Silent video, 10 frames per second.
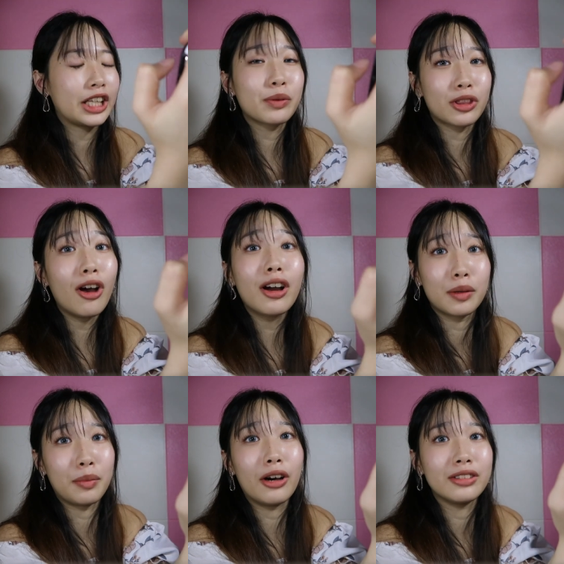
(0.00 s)
he will talk
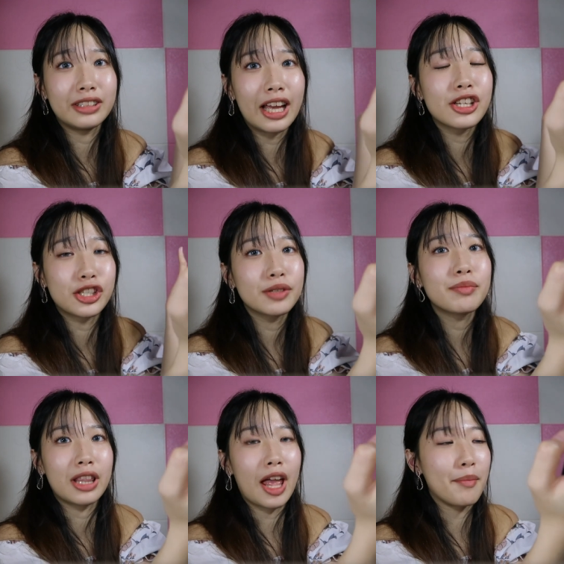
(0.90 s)
about that
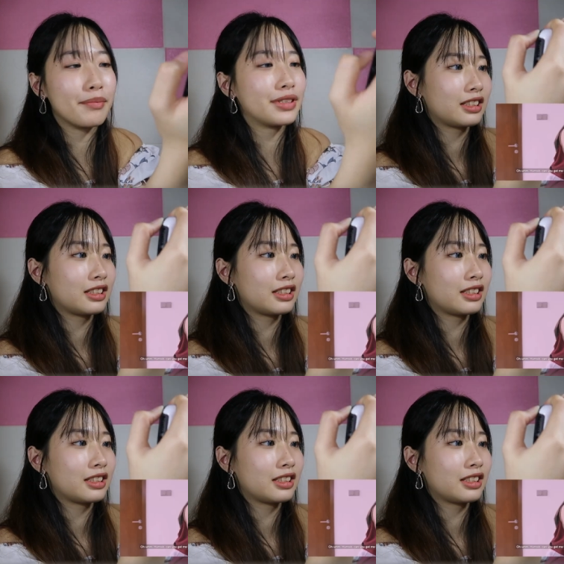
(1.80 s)
sheep lamp.